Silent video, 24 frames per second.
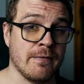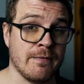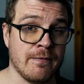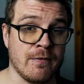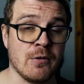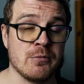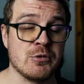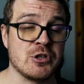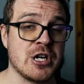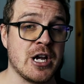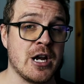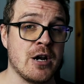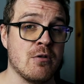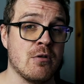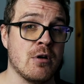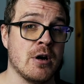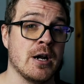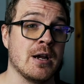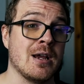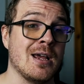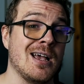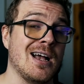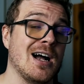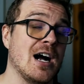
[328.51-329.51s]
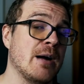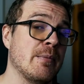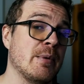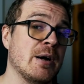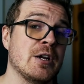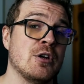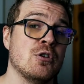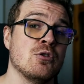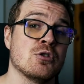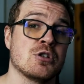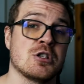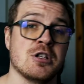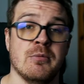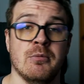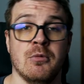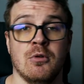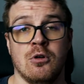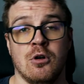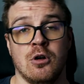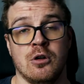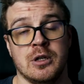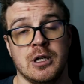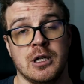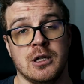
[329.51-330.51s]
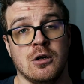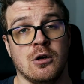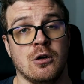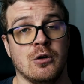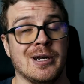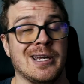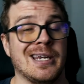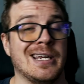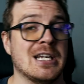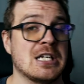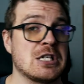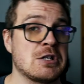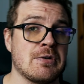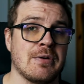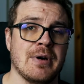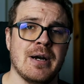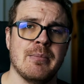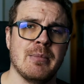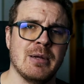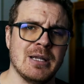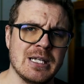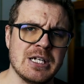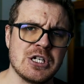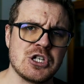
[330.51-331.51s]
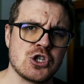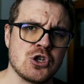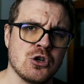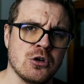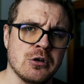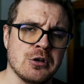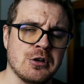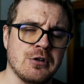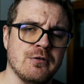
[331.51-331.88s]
from January. I might do some content on Instagram and these